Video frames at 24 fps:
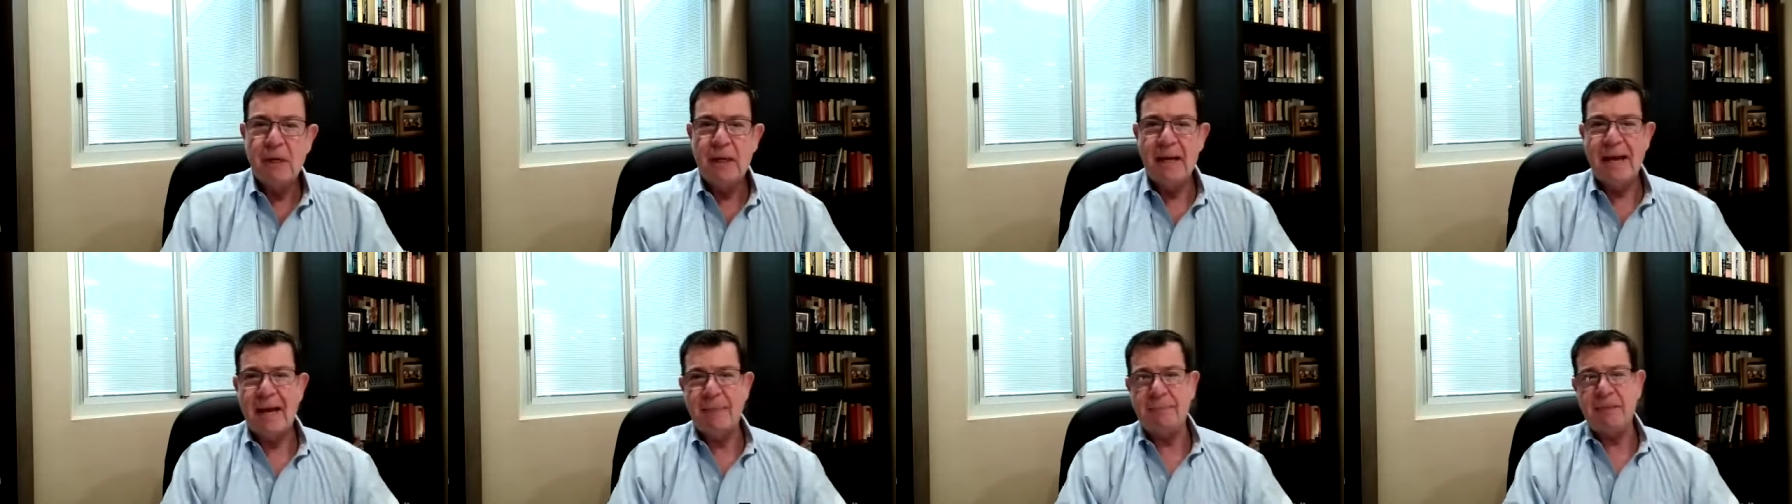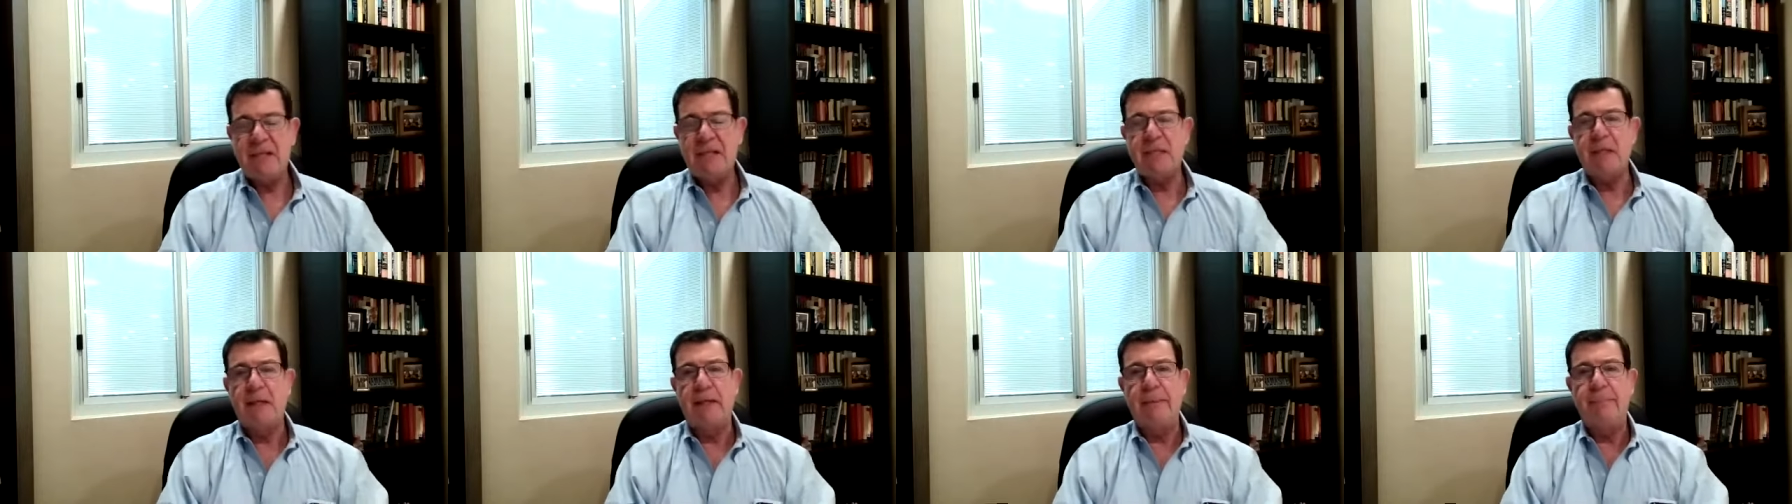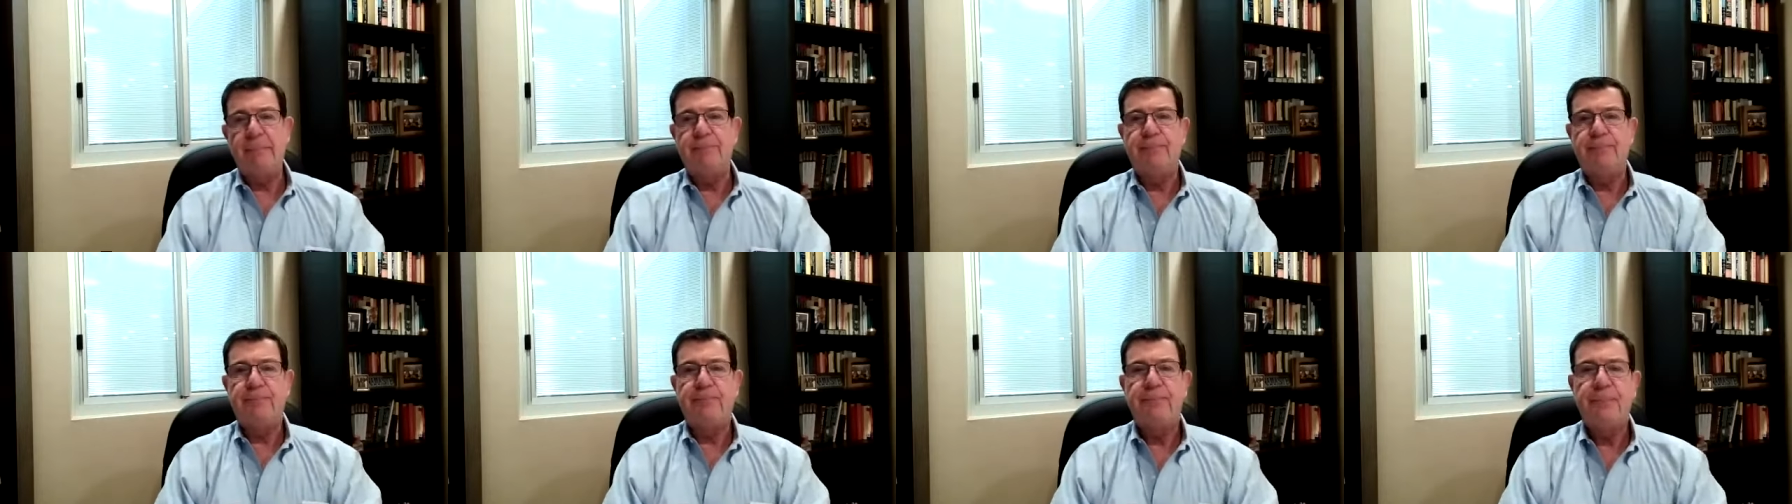Happy time.
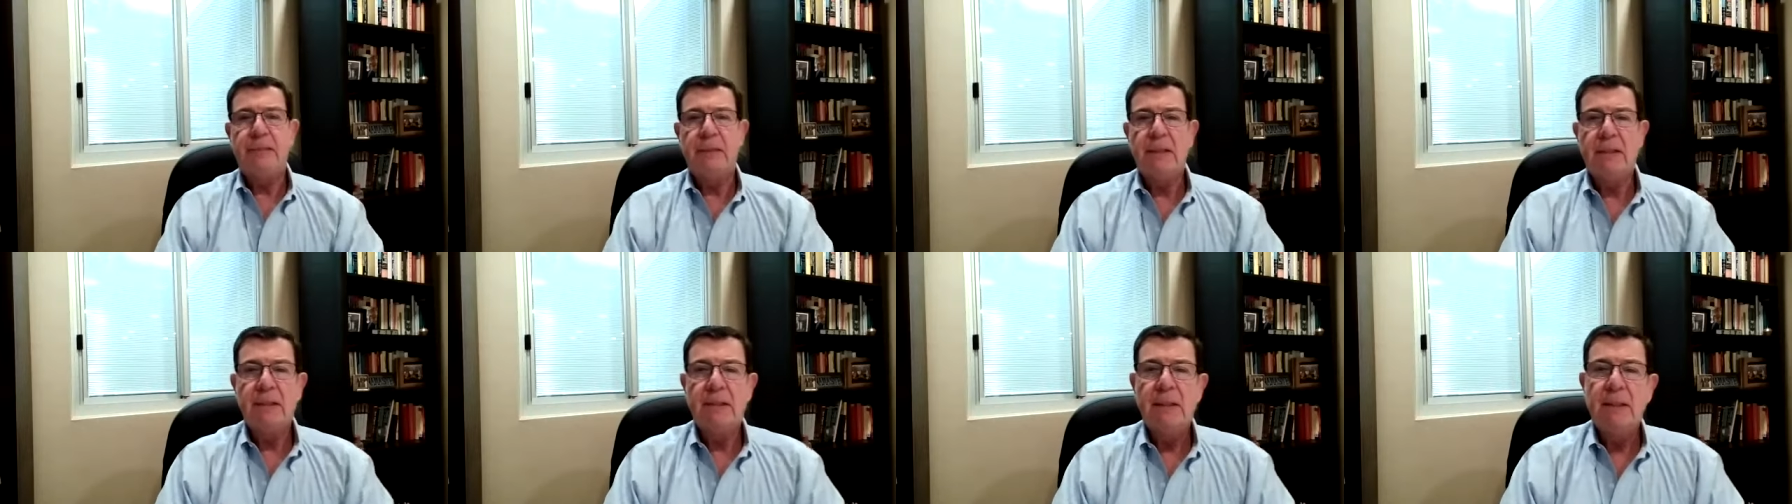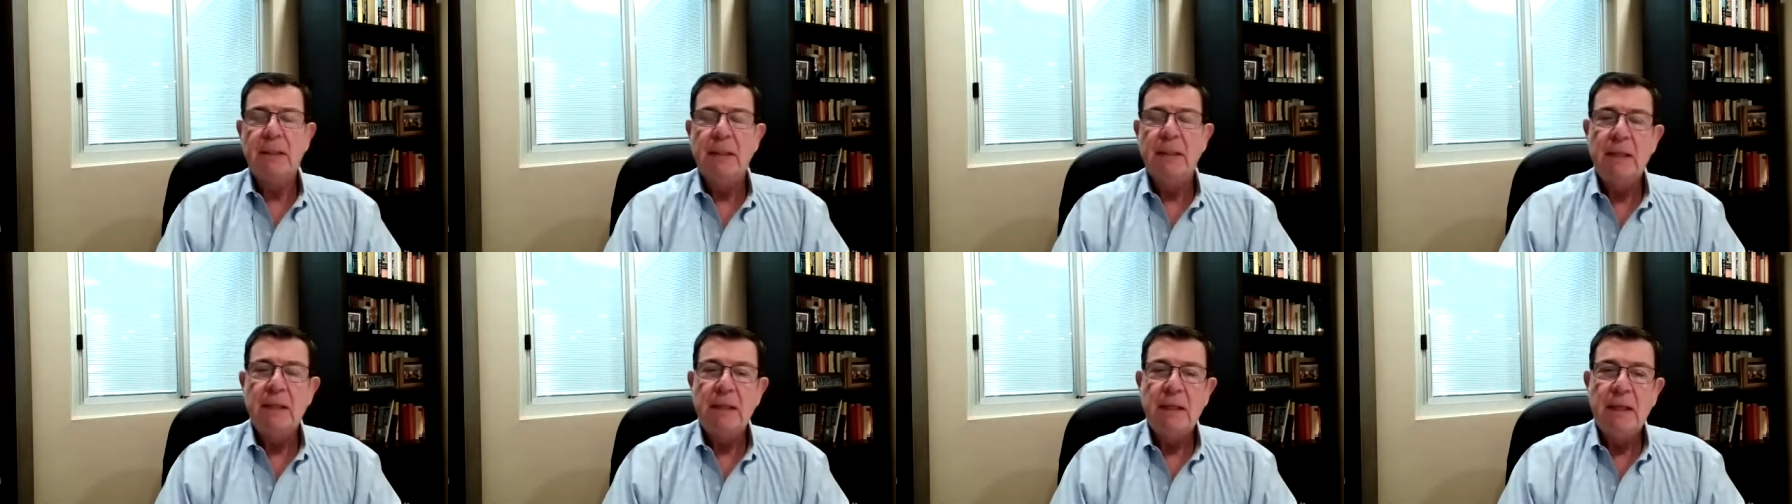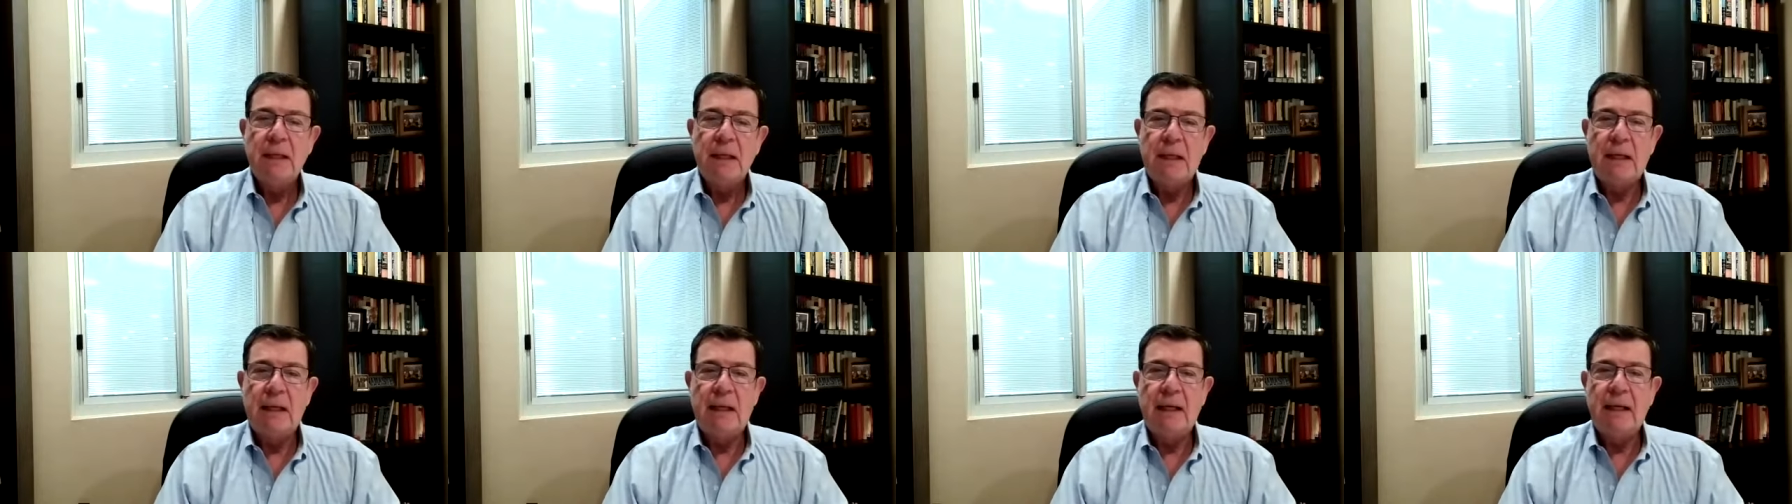
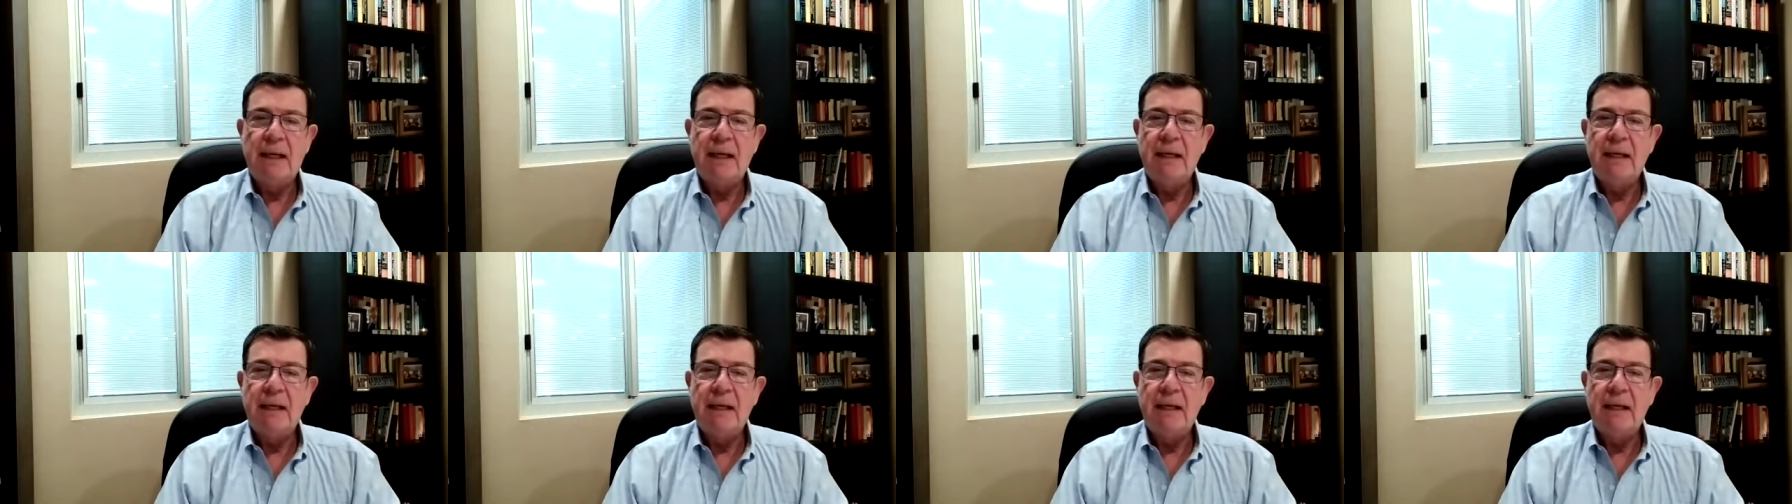Uh,